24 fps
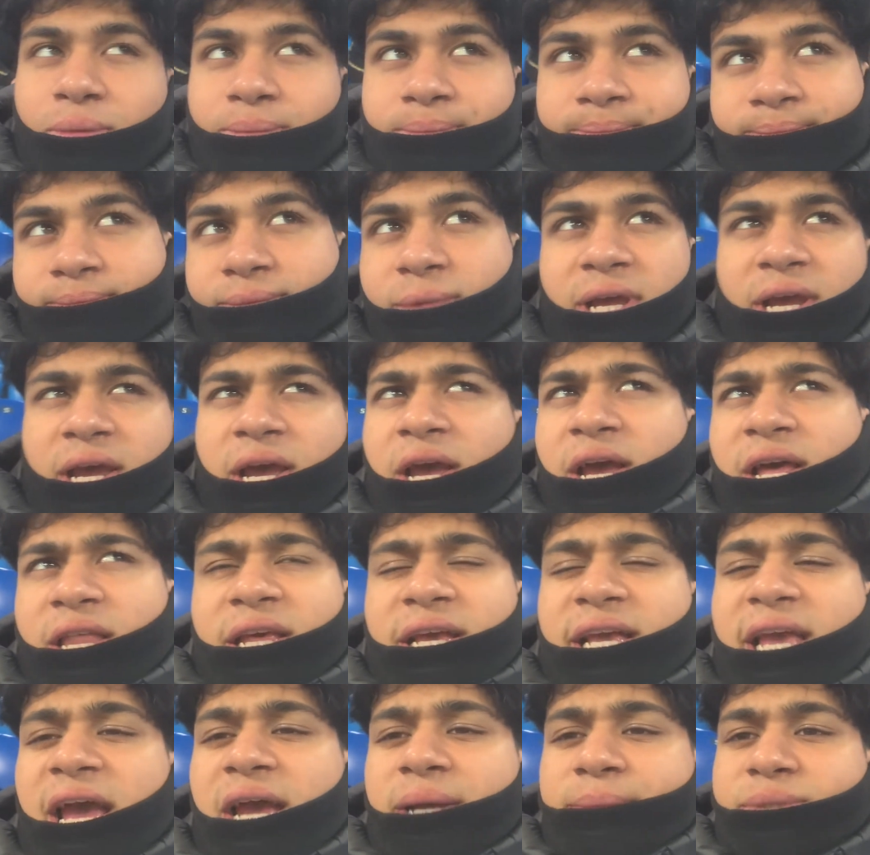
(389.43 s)

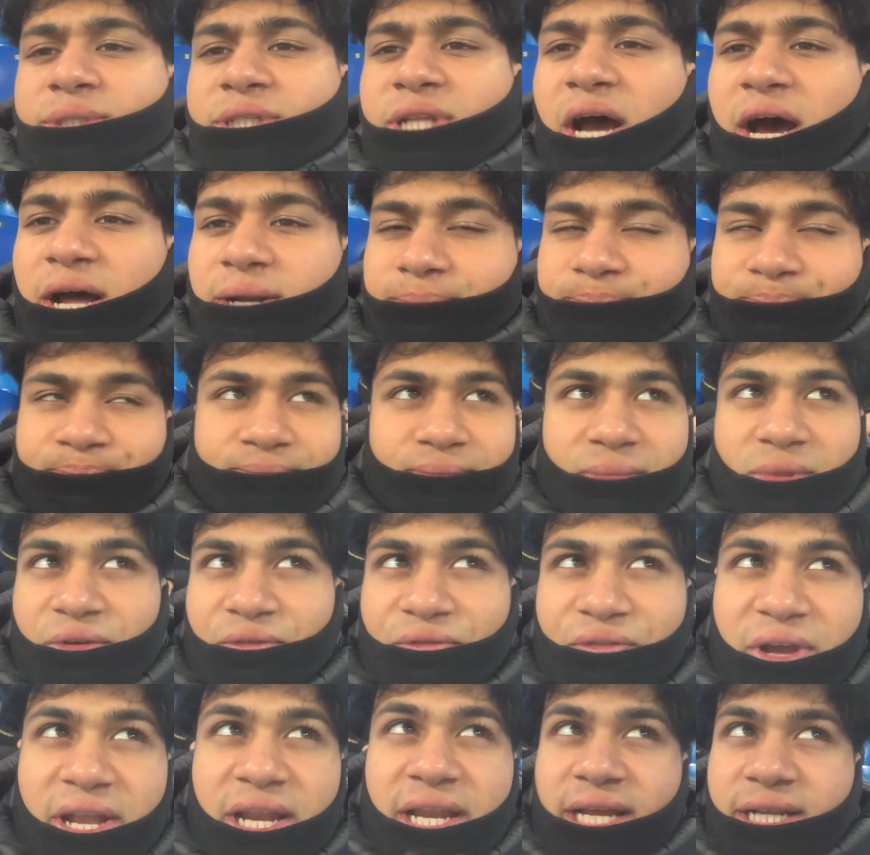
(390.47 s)
The game's
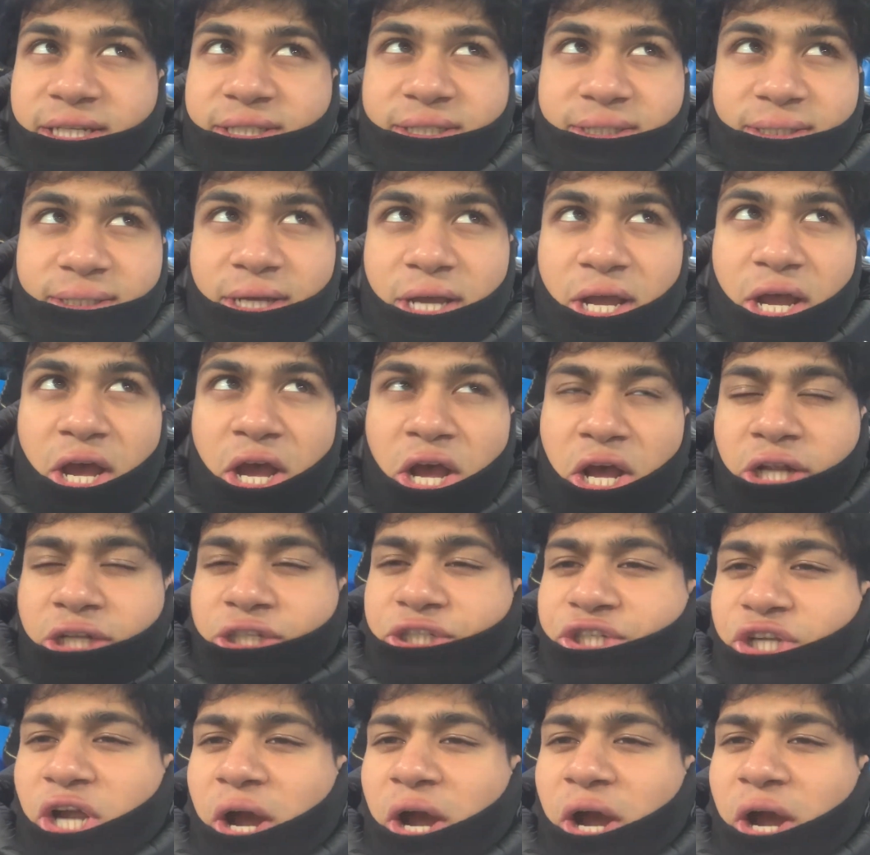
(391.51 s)
done. It's finished.